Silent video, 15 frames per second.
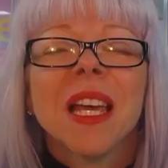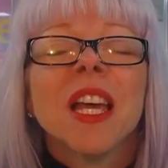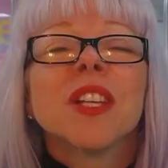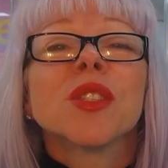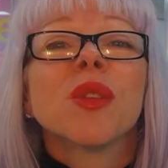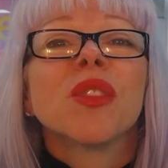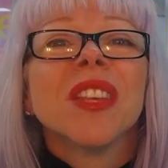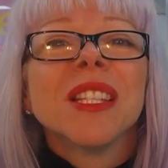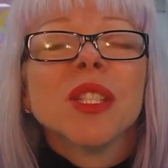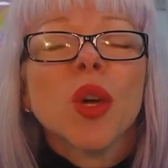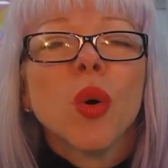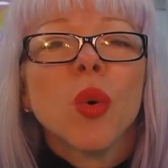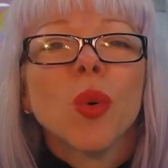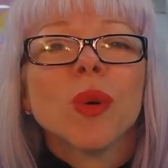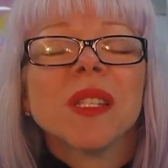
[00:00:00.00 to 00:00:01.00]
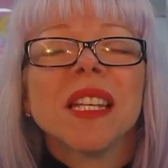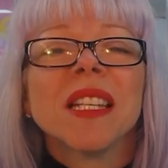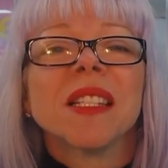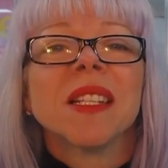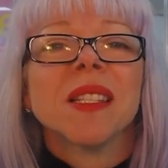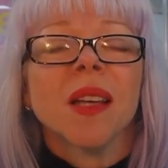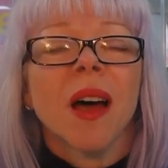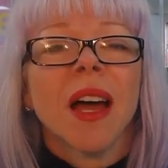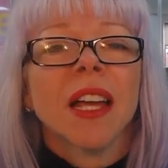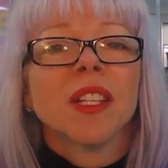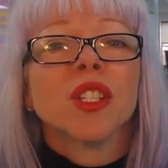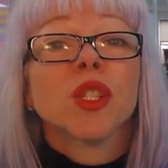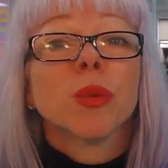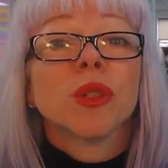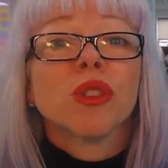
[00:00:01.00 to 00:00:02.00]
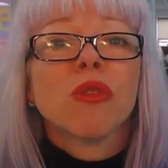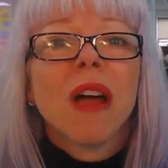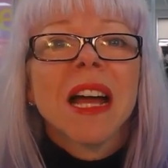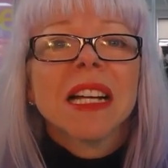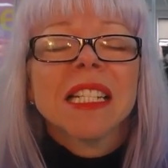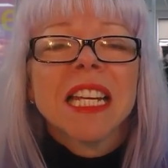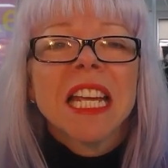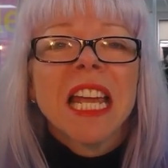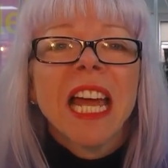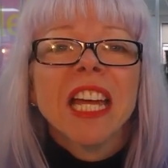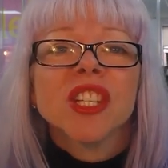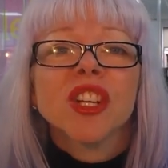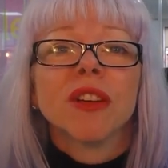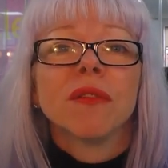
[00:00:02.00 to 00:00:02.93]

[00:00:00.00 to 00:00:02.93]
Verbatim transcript: So this course is designed to attract, engage,